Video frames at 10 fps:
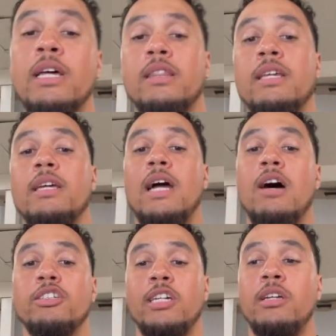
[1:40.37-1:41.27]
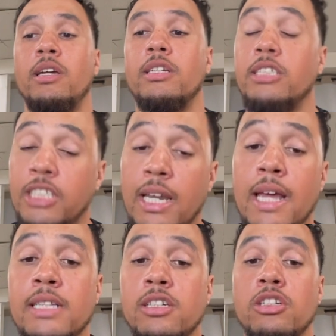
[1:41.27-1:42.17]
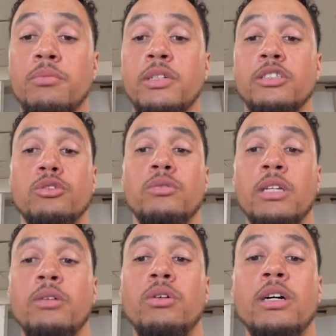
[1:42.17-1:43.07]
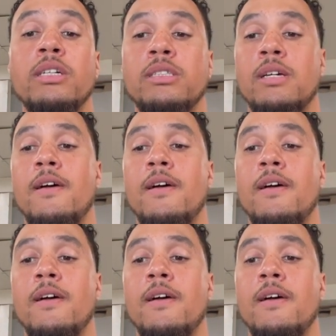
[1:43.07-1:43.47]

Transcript: I think Kyle Shanahan, Shanahan turned him into what he was.